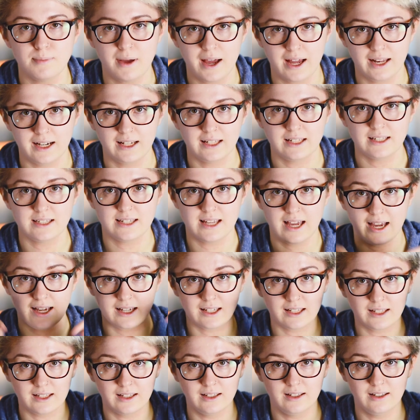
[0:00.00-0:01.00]
panic
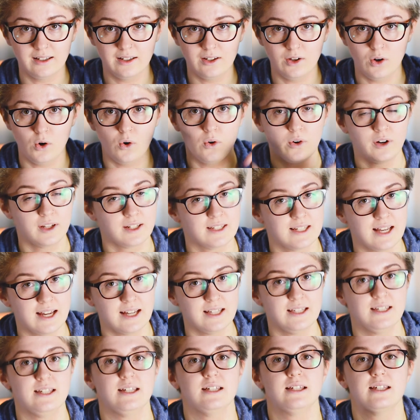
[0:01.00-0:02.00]
attack or
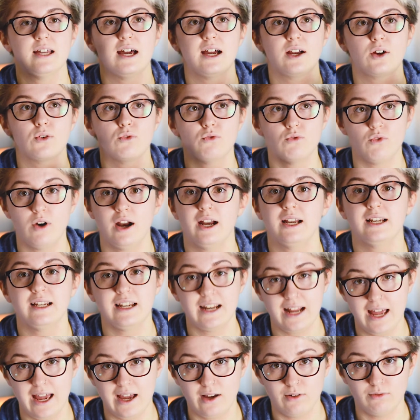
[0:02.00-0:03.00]
anxiety attack right
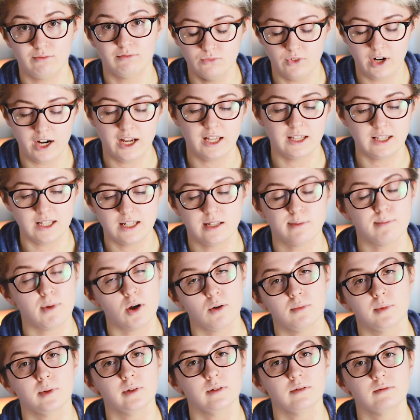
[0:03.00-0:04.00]
now, right in this
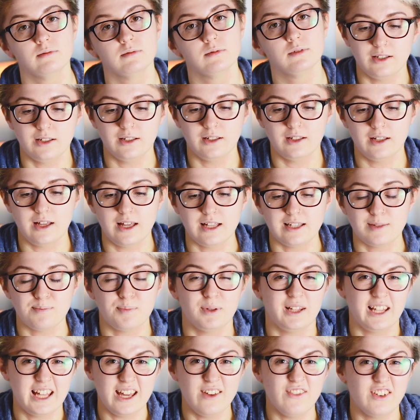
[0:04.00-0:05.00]
moment. It's
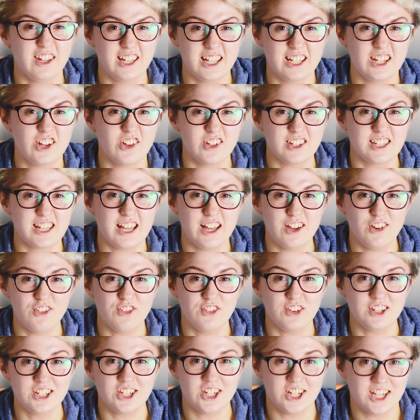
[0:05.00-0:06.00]
believing in yourself,
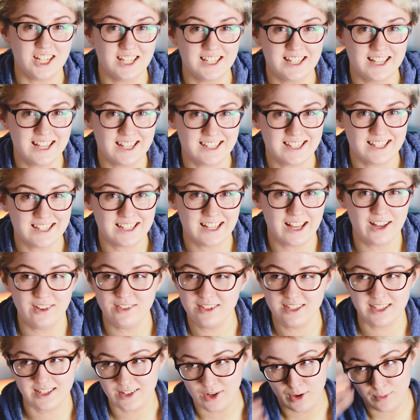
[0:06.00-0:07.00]
as cheesy as it
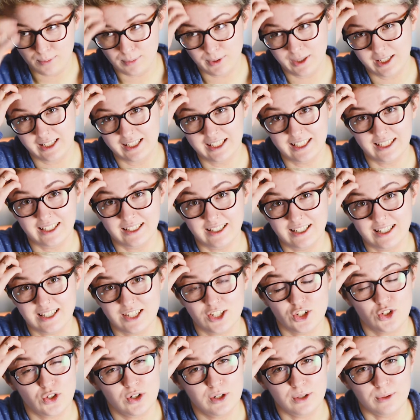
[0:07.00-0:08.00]
sounds. It's
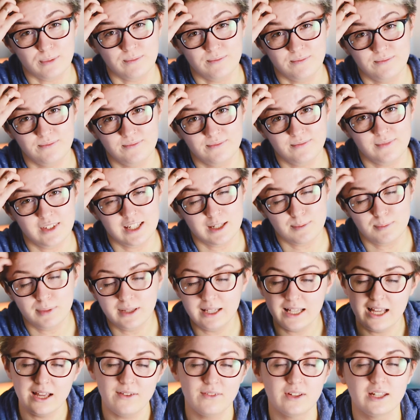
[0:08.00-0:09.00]
true. It's
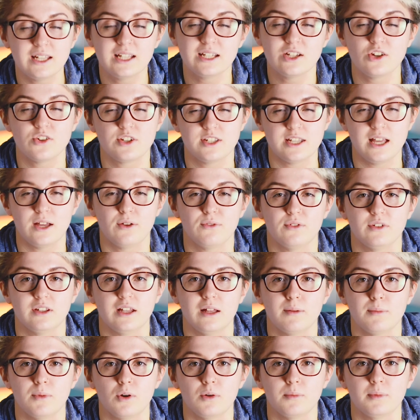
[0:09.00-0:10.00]
believing in yourself in
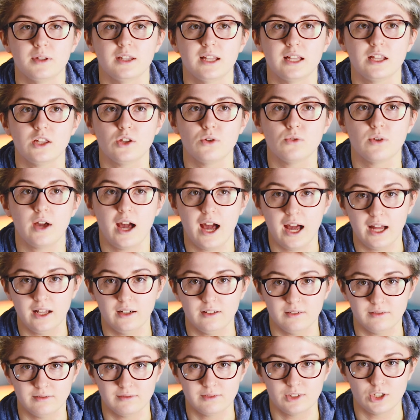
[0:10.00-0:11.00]
that moment that you
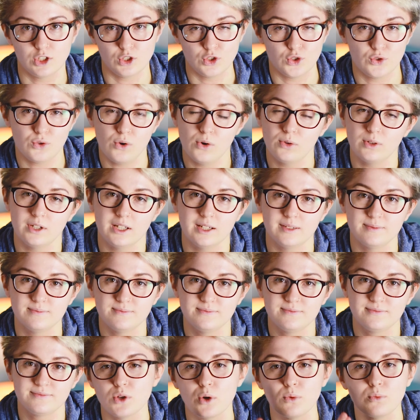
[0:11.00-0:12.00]
can control it.
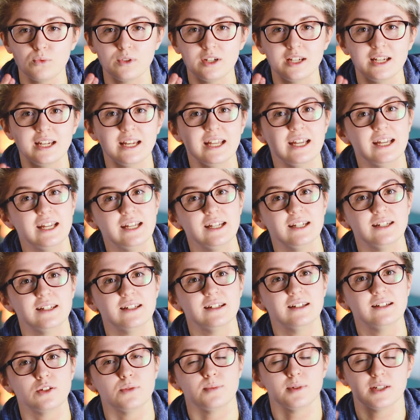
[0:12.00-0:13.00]
You don't need
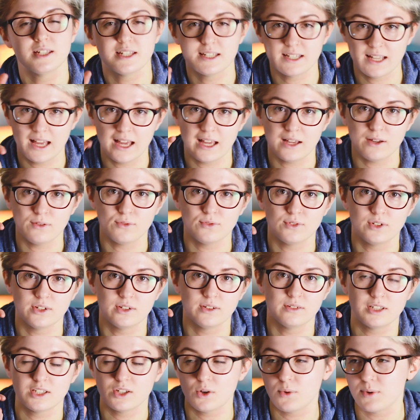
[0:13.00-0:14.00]
to be saved.
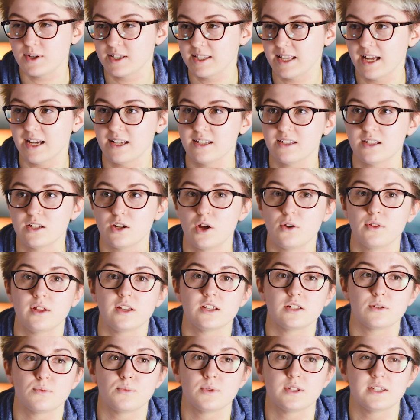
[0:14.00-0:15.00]
It's always nice to know that
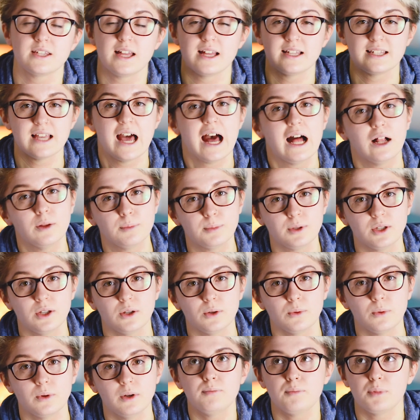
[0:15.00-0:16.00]
someone's there to help
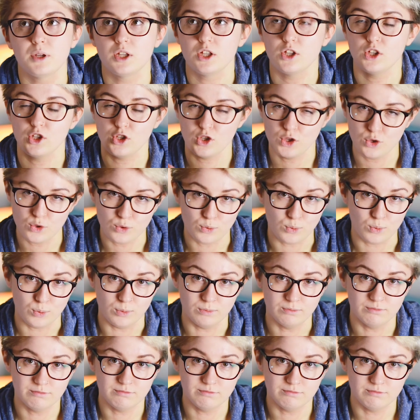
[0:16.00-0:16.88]
you, but you